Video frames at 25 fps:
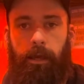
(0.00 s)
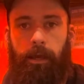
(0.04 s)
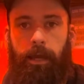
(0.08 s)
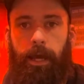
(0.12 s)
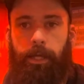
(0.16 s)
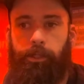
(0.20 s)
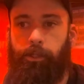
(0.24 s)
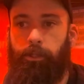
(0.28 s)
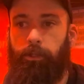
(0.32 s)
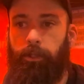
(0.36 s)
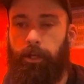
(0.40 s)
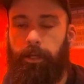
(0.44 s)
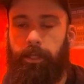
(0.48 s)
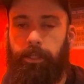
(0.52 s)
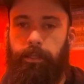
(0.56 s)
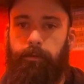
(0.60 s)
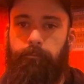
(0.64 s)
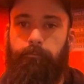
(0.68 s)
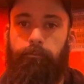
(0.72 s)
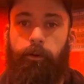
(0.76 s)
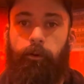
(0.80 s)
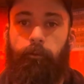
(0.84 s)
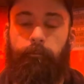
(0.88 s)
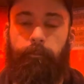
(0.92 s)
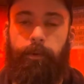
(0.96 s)
As you look at the
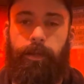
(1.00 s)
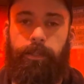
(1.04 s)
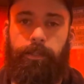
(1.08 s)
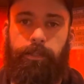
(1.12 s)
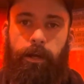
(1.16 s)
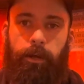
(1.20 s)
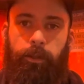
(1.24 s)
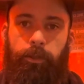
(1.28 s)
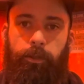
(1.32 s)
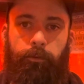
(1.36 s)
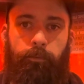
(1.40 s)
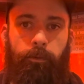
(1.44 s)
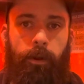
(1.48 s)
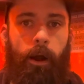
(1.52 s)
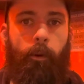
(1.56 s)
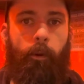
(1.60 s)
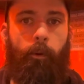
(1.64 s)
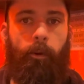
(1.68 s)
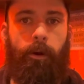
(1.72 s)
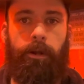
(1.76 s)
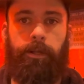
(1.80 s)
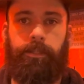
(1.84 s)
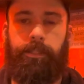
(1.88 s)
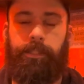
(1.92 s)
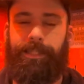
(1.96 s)
movements on the
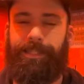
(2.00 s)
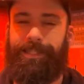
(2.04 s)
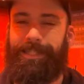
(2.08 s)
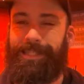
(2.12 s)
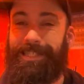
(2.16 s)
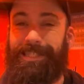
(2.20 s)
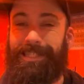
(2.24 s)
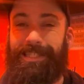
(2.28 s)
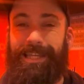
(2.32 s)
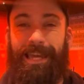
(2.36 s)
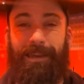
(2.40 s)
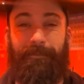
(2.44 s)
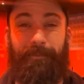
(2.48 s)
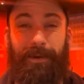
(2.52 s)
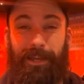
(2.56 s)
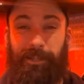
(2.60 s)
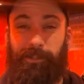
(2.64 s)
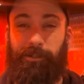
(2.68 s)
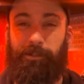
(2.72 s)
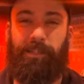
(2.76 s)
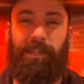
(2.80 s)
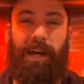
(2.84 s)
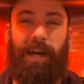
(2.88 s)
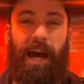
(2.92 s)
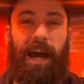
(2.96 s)
rowers, it's the same
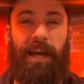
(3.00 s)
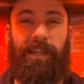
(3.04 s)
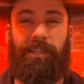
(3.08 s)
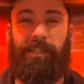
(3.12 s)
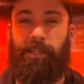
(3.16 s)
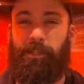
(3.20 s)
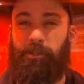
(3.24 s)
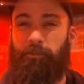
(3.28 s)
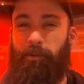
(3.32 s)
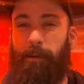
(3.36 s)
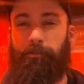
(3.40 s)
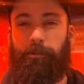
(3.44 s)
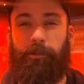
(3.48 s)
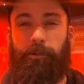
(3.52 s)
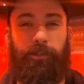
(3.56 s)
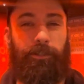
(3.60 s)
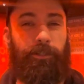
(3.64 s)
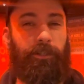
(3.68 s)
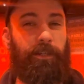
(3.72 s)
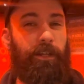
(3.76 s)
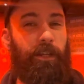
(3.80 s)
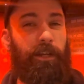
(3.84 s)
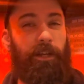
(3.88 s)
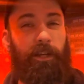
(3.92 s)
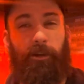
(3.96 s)
exercises. Reps are
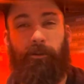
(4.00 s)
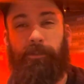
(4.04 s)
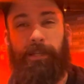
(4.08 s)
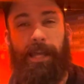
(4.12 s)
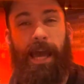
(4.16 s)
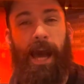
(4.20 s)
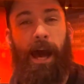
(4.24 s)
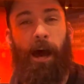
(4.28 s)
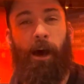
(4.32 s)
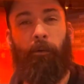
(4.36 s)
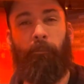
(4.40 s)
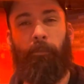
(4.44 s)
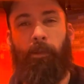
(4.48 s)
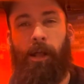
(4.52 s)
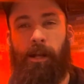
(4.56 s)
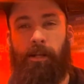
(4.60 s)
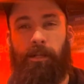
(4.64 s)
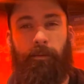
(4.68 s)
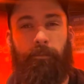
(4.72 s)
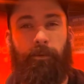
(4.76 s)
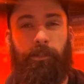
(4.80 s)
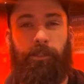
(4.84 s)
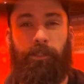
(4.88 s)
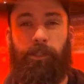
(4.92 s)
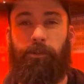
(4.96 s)
just gonna go down. Block
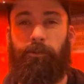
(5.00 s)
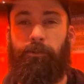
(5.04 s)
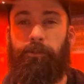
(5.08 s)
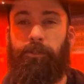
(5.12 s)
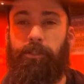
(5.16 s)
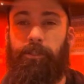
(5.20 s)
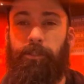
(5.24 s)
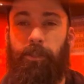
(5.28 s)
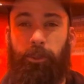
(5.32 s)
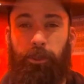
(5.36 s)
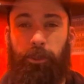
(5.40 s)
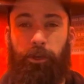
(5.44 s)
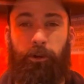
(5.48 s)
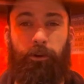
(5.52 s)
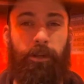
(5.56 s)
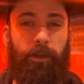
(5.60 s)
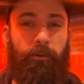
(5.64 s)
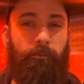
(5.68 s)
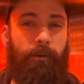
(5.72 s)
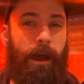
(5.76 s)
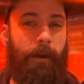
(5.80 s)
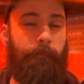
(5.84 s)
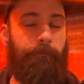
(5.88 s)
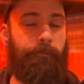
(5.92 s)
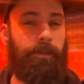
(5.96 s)
number 2 is to 30
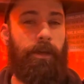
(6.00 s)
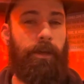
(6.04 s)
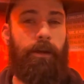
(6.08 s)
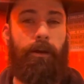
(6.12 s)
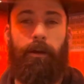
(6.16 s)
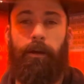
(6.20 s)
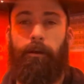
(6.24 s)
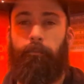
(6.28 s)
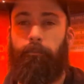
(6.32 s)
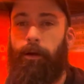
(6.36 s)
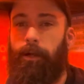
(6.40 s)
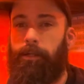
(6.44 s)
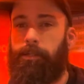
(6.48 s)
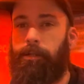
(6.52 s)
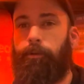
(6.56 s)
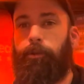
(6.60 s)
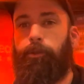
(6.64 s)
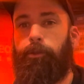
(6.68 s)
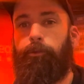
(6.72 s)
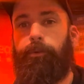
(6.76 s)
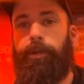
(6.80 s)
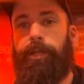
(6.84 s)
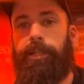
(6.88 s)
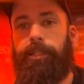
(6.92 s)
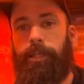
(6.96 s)
reps. Block number
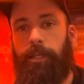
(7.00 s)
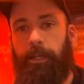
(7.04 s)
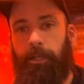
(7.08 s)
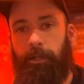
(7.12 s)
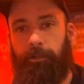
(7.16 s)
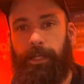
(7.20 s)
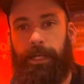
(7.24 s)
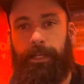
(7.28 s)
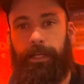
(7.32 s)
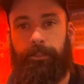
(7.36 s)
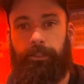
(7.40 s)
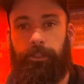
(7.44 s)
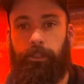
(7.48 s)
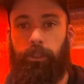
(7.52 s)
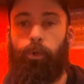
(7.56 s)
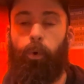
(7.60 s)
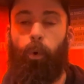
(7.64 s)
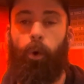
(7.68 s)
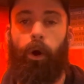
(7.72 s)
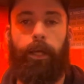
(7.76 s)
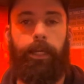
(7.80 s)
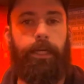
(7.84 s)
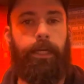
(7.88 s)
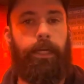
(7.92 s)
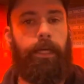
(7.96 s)
3 is gonna go down to
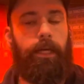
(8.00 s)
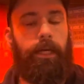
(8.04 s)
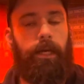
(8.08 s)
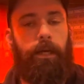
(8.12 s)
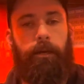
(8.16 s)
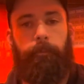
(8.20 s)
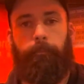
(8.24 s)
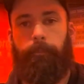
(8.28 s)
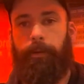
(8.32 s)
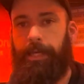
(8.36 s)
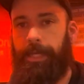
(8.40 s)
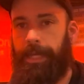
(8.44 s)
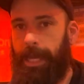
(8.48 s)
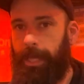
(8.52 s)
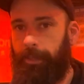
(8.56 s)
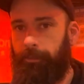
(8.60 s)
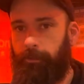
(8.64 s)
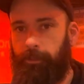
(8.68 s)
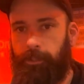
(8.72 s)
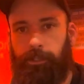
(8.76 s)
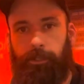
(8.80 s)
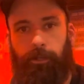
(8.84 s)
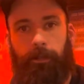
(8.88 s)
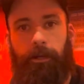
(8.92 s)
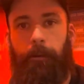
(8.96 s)
20. But again, they're
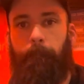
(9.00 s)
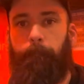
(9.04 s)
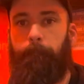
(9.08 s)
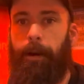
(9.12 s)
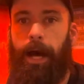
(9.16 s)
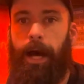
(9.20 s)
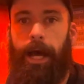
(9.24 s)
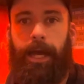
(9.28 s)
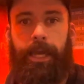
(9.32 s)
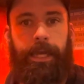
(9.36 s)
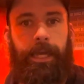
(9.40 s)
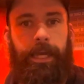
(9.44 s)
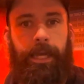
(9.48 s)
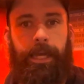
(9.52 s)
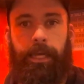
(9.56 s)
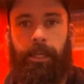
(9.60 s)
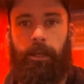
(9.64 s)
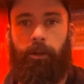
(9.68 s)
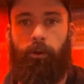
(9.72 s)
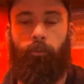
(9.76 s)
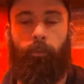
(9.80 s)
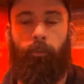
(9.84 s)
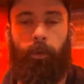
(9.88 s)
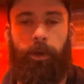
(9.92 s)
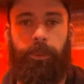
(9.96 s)
still gonna buy
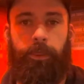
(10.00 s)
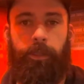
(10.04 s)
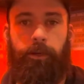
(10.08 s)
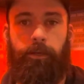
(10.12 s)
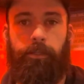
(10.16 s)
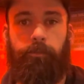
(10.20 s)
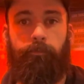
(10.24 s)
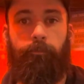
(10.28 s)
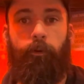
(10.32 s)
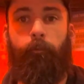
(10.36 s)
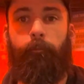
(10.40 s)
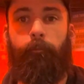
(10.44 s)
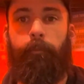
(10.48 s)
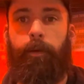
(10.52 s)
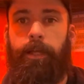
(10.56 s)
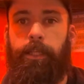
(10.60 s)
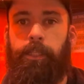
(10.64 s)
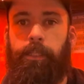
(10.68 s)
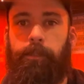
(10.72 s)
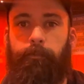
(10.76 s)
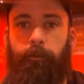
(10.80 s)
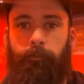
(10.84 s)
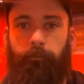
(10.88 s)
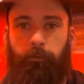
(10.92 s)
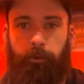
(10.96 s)
in with those
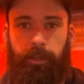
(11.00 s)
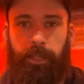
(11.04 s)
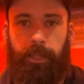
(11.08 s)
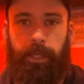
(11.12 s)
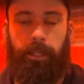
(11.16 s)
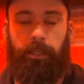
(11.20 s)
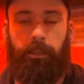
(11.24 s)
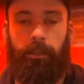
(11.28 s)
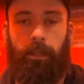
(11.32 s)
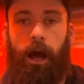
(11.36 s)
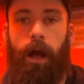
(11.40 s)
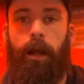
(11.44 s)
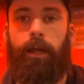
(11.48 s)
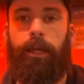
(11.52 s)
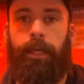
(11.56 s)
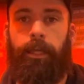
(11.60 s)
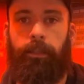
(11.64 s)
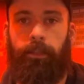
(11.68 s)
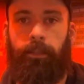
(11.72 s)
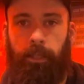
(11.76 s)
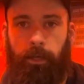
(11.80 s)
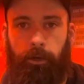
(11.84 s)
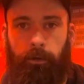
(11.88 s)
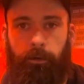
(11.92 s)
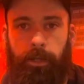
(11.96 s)
movements before they lock
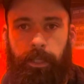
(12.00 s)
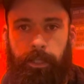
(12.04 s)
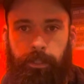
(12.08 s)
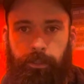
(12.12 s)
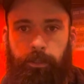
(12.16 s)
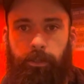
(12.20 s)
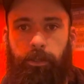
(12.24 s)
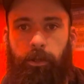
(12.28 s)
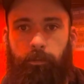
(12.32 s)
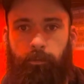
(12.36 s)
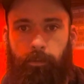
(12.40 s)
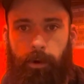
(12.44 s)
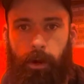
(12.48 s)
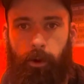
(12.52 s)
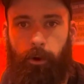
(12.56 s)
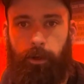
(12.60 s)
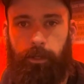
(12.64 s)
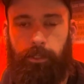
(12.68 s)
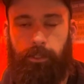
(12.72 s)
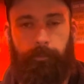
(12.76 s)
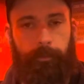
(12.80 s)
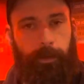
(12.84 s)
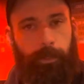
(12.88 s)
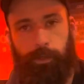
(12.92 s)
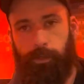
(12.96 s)
and load into the rower.
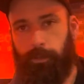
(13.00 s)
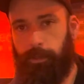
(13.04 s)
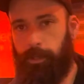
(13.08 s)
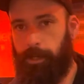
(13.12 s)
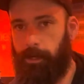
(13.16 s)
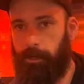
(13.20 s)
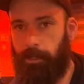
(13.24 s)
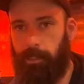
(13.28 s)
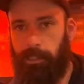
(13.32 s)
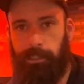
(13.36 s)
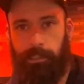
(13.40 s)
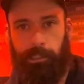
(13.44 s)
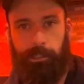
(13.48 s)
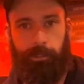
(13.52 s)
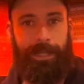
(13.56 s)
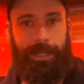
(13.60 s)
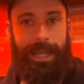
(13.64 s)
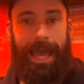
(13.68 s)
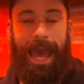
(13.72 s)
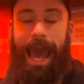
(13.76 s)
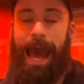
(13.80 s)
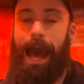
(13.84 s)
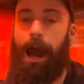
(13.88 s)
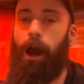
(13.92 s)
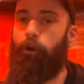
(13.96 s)
So make sure they are
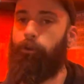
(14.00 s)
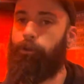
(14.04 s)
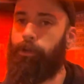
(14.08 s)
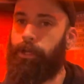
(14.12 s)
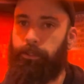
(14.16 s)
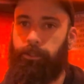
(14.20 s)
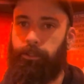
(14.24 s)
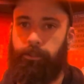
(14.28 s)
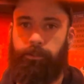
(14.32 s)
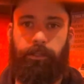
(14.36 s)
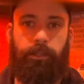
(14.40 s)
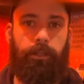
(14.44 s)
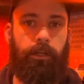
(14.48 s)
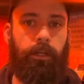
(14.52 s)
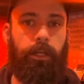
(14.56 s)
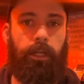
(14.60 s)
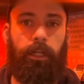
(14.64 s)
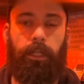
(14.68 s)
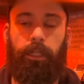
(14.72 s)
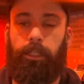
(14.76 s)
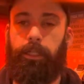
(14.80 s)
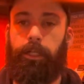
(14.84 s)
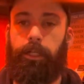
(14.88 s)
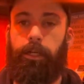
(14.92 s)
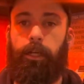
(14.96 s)
clearing out. You got those
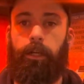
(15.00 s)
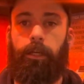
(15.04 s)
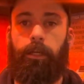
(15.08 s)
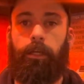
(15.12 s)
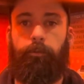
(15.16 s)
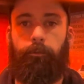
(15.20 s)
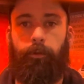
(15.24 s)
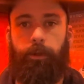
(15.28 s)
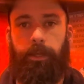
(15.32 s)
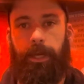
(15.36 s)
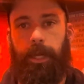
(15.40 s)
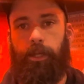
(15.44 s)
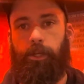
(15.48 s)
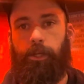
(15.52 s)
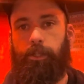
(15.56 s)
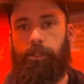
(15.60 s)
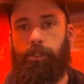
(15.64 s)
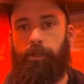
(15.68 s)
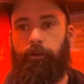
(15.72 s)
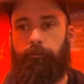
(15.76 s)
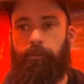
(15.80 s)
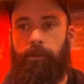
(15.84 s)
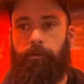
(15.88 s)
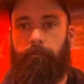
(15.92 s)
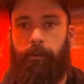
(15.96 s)
clear communications
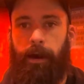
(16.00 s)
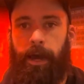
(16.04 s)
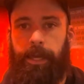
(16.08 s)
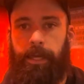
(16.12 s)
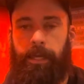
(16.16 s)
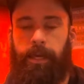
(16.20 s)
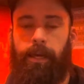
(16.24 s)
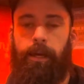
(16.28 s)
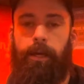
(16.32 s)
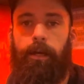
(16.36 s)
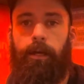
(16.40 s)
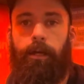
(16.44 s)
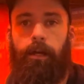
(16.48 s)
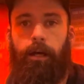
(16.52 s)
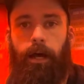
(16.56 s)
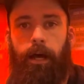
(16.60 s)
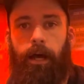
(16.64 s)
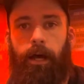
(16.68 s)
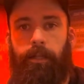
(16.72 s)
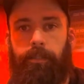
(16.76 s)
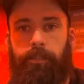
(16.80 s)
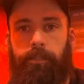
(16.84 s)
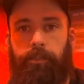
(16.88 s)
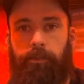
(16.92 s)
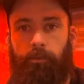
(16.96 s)
over the mic
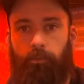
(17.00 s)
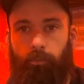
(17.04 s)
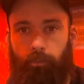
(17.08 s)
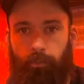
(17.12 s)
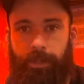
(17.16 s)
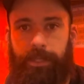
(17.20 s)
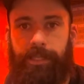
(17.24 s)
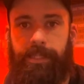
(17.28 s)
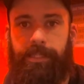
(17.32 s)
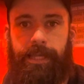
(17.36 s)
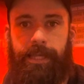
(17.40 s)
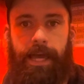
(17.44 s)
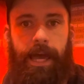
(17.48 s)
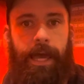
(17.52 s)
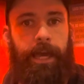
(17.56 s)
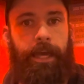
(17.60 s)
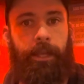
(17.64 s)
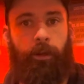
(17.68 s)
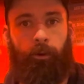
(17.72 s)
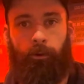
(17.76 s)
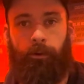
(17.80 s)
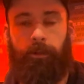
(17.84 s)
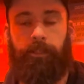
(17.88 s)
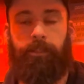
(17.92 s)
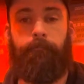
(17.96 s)
to reset
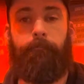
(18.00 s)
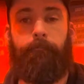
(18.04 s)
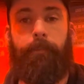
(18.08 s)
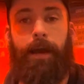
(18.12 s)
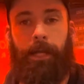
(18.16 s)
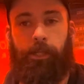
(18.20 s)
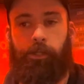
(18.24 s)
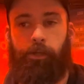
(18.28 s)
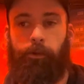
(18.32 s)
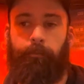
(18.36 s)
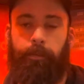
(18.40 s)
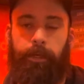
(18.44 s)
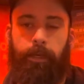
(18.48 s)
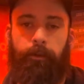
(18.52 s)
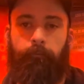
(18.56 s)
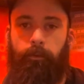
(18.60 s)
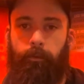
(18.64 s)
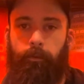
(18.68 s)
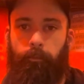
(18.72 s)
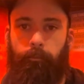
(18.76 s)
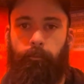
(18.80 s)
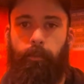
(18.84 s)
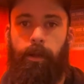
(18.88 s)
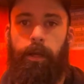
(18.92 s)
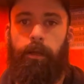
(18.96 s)
in order to match or beat
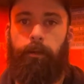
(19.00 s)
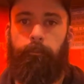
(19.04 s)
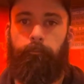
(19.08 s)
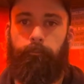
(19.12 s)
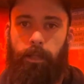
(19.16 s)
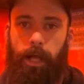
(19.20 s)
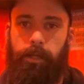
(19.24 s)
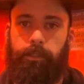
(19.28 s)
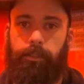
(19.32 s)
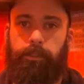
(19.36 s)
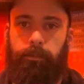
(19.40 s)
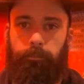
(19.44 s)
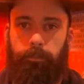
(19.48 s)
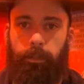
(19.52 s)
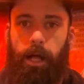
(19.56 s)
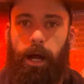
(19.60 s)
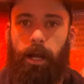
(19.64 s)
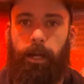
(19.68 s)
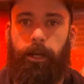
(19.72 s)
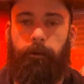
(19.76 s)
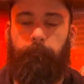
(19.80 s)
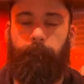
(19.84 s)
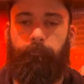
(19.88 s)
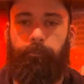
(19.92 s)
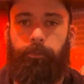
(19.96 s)
from block to
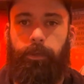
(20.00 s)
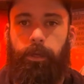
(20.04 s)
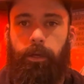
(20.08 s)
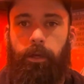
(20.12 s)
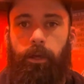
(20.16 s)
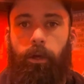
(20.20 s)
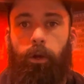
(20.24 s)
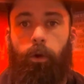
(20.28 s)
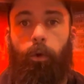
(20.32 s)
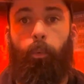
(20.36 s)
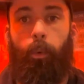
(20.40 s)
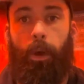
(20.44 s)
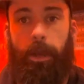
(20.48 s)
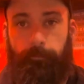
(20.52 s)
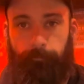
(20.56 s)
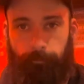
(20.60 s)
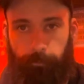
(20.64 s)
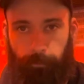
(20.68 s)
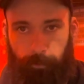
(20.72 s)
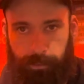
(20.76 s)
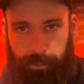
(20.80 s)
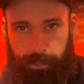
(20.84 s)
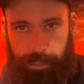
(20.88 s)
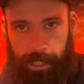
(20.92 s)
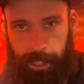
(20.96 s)
block. Weight
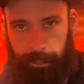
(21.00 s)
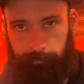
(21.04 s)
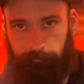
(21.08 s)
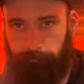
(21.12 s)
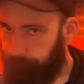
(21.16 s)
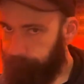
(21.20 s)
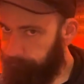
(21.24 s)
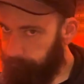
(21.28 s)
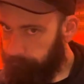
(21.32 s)
floor side.